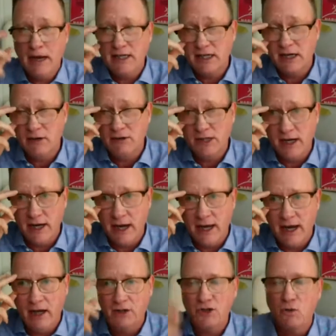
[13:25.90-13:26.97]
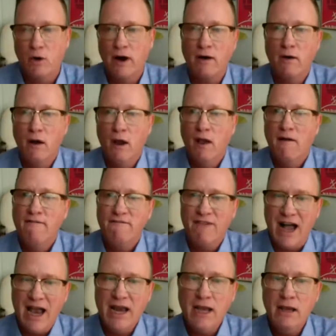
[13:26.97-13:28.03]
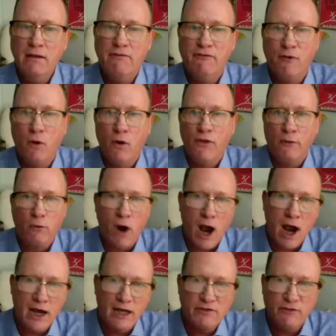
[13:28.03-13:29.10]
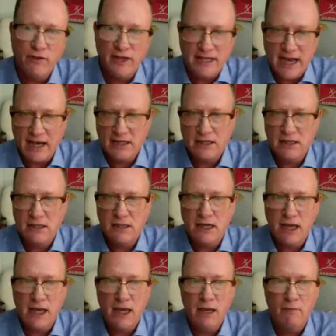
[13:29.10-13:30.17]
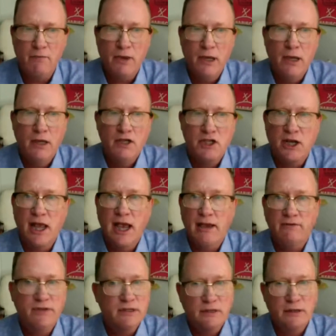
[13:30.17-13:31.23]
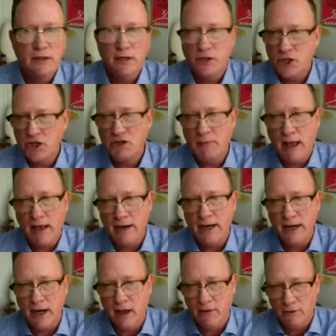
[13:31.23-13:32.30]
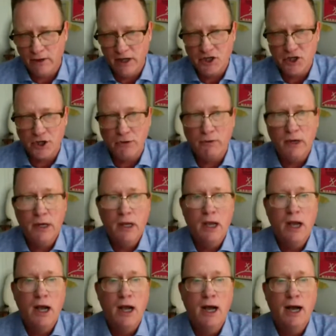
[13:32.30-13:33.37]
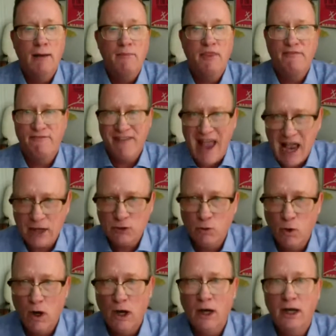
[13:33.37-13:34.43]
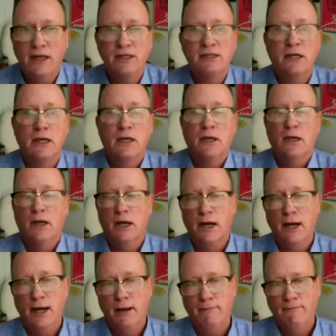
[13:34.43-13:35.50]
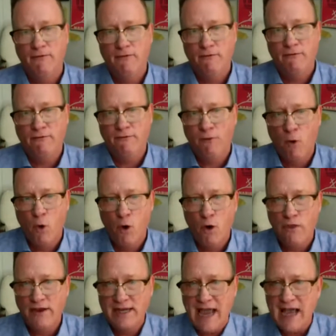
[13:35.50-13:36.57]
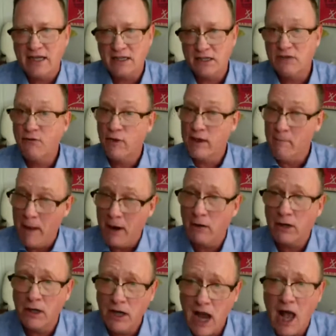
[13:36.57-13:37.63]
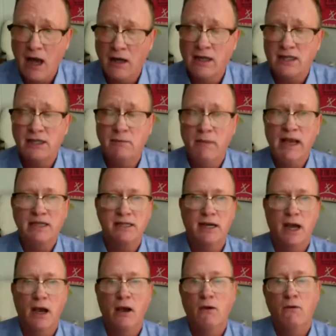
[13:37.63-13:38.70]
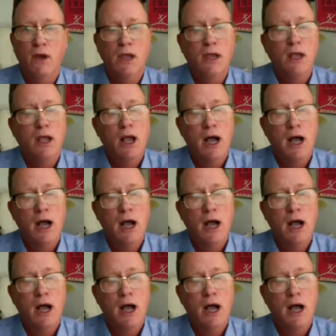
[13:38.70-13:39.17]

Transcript: in Mexico City and elsewhere fighting for the rights for the Texans to keep slaves than, than just about any other issue. Um, the fact was, um, for the Texans, for the American colonists in Mexico,